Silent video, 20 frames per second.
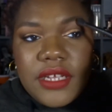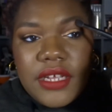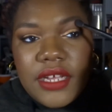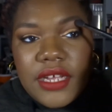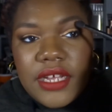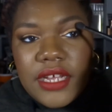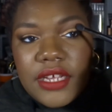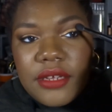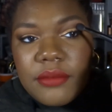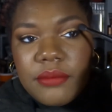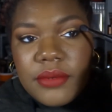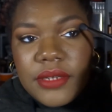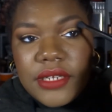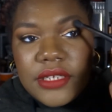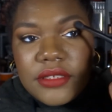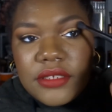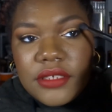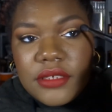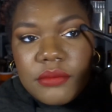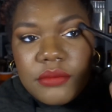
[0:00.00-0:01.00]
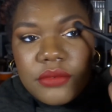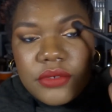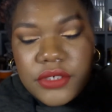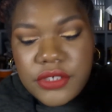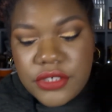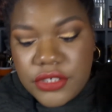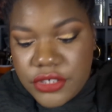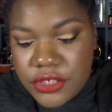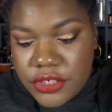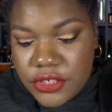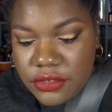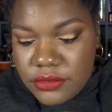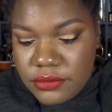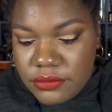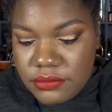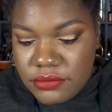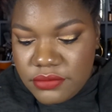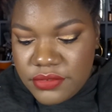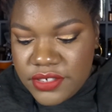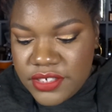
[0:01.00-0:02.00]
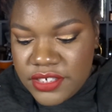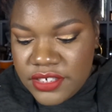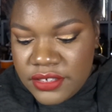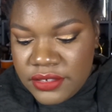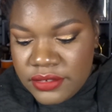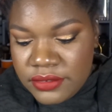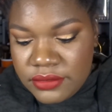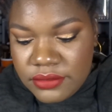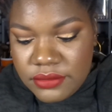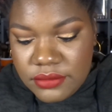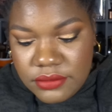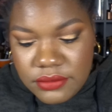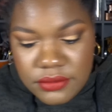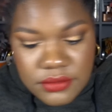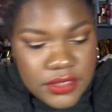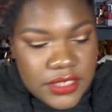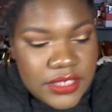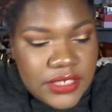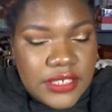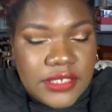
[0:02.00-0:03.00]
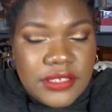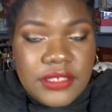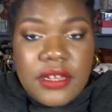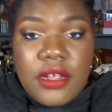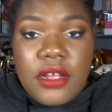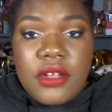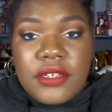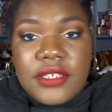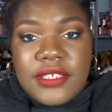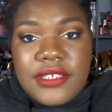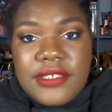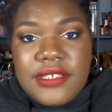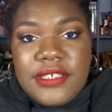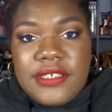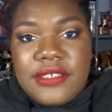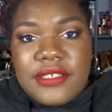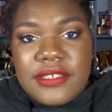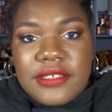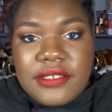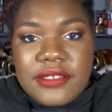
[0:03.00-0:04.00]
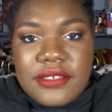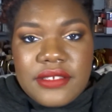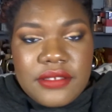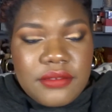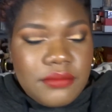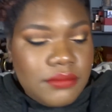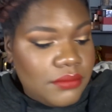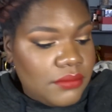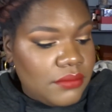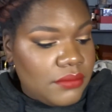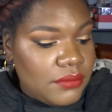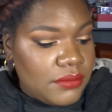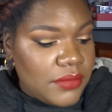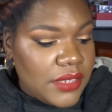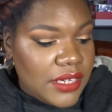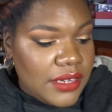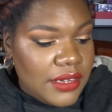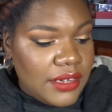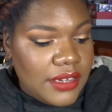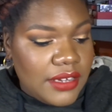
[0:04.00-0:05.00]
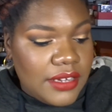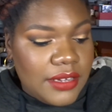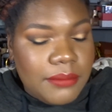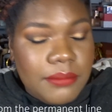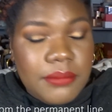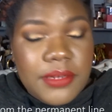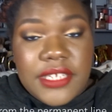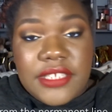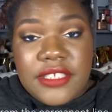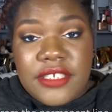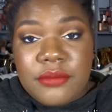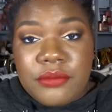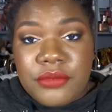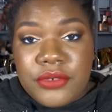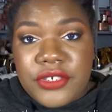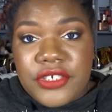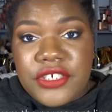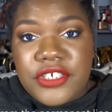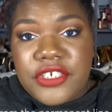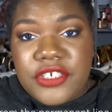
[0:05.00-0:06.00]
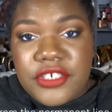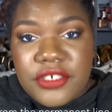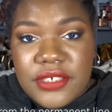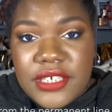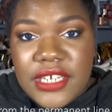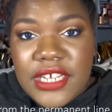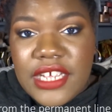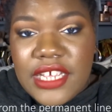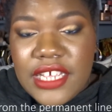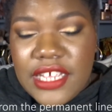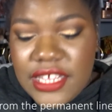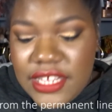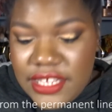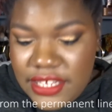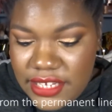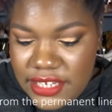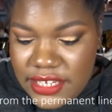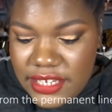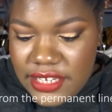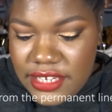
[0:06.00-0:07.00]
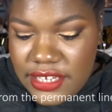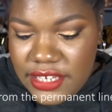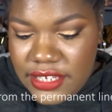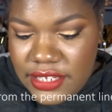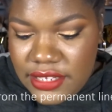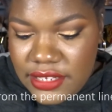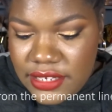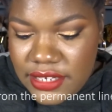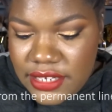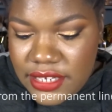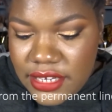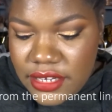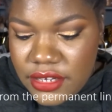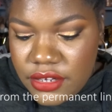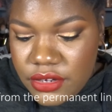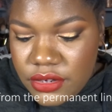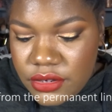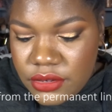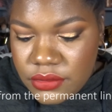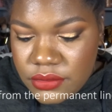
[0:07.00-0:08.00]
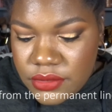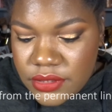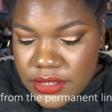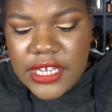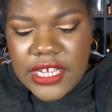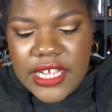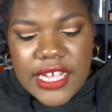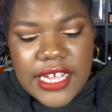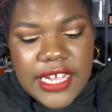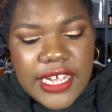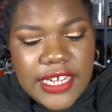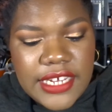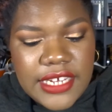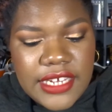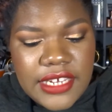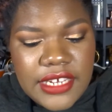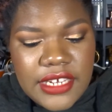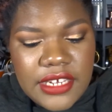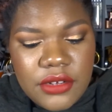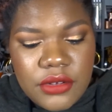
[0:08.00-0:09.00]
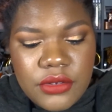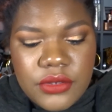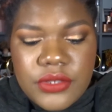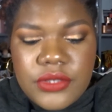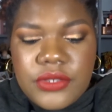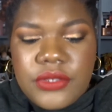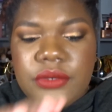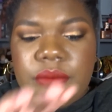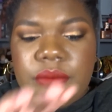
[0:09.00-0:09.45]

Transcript: eye blending brush. This is the only decent blending brush in Kiko. I also